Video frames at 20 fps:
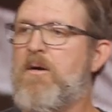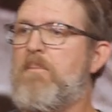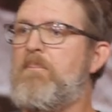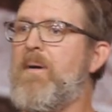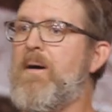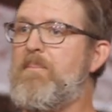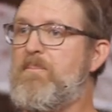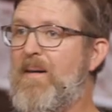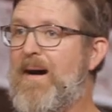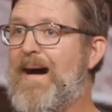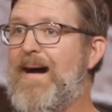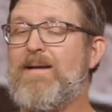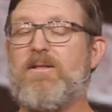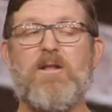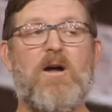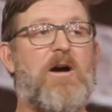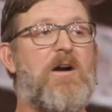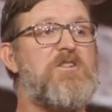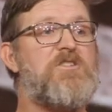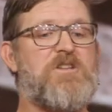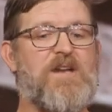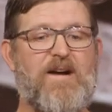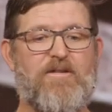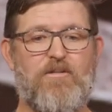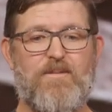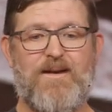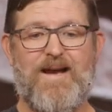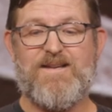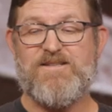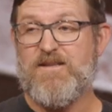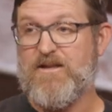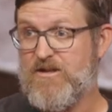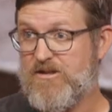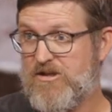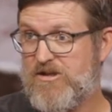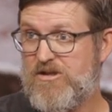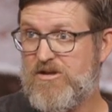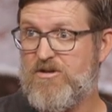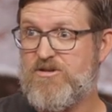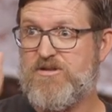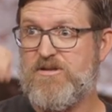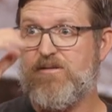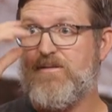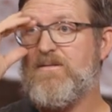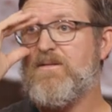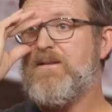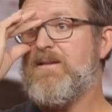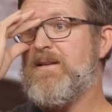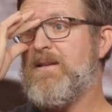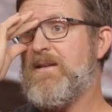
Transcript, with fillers: But by and large, government as an institution